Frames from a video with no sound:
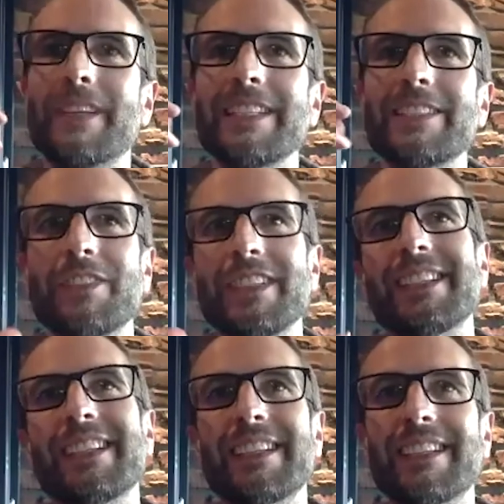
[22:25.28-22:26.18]
each it,
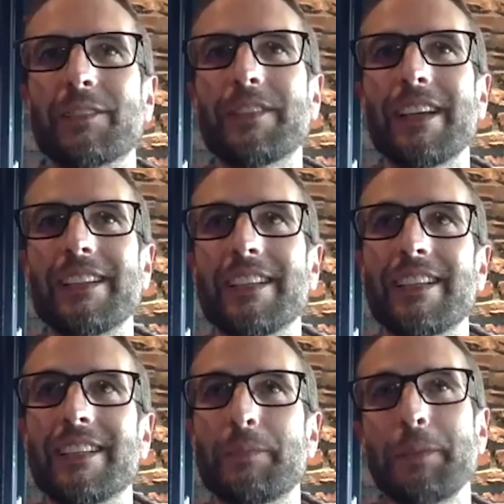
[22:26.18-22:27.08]
it,
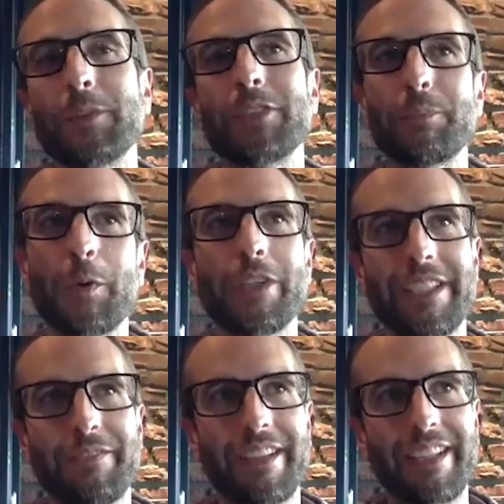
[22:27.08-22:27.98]
people report
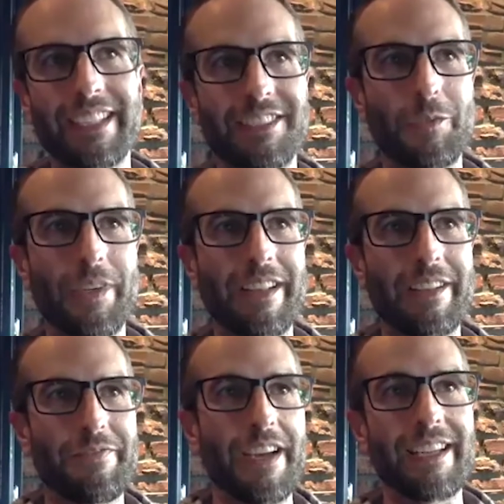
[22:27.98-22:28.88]
different things so one of the
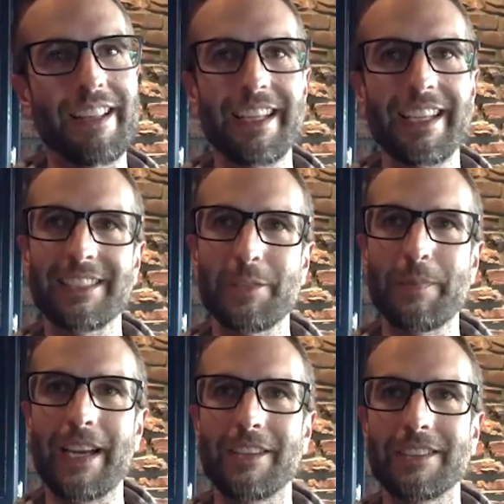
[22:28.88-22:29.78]
fun things
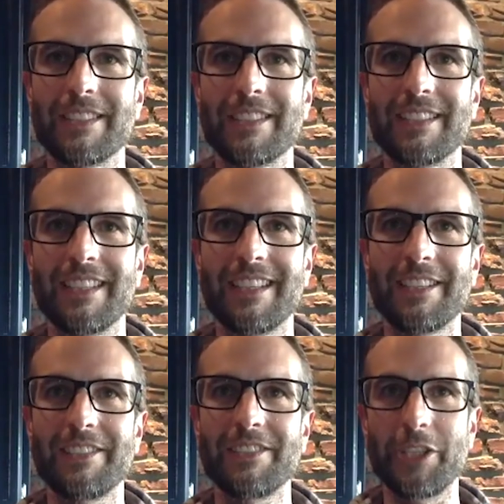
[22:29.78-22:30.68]
about
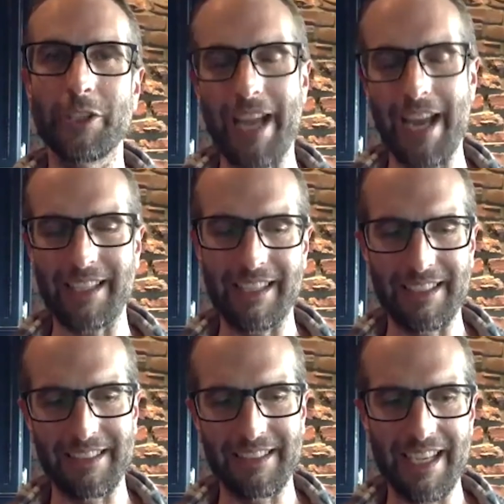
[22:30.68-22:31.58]
uh,
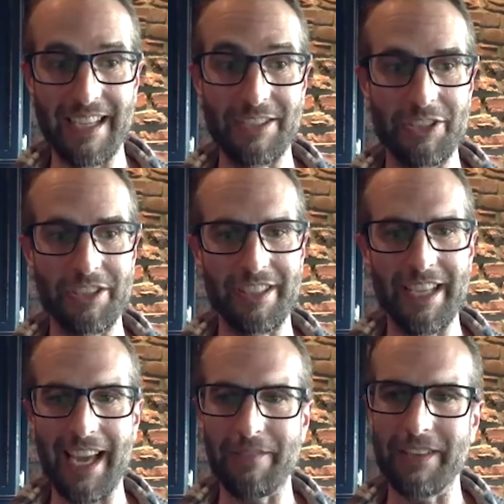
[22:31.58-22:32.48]
neurohacking and just the
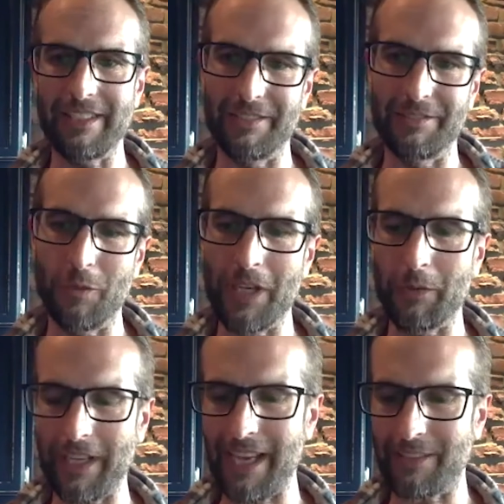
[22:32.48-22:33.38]
advent of where
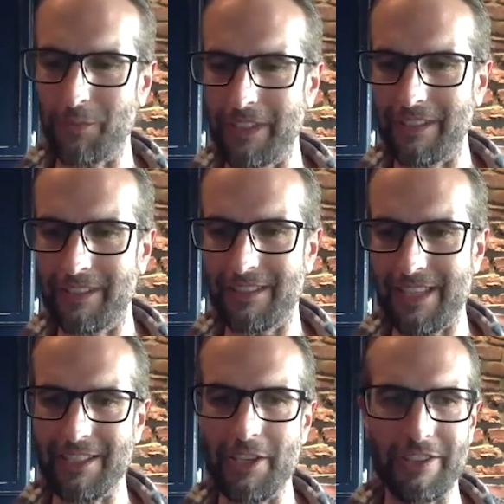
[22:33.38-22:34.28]
we're at with
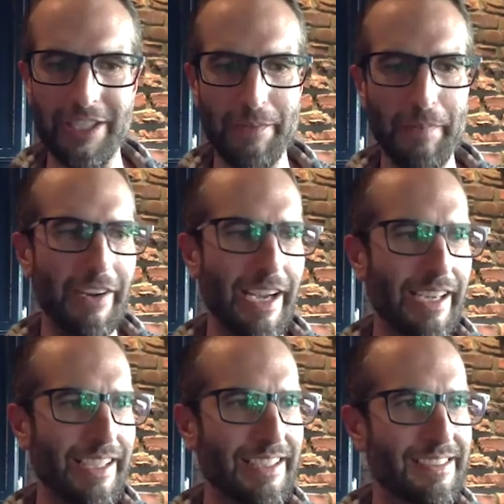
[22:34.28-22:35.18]
technology and
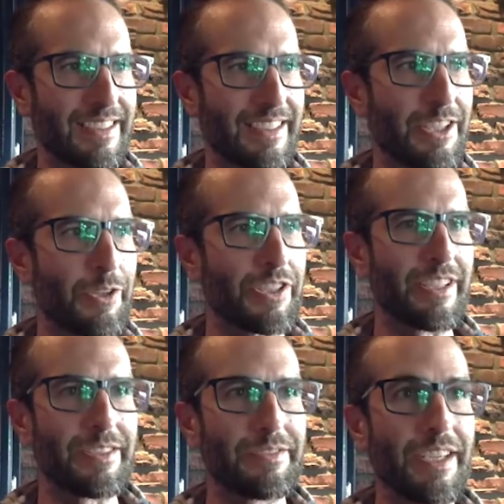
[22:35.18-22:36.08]
biohacking is the notion
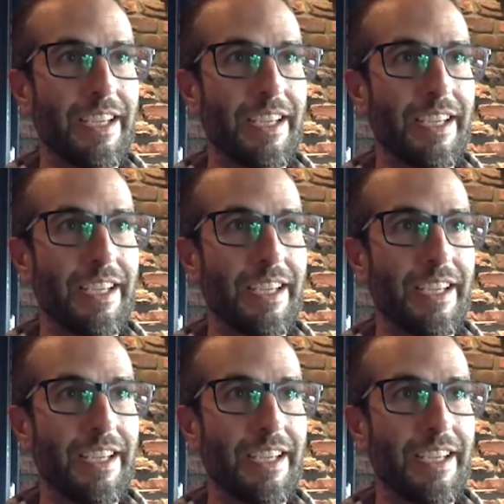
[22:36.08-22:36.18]
of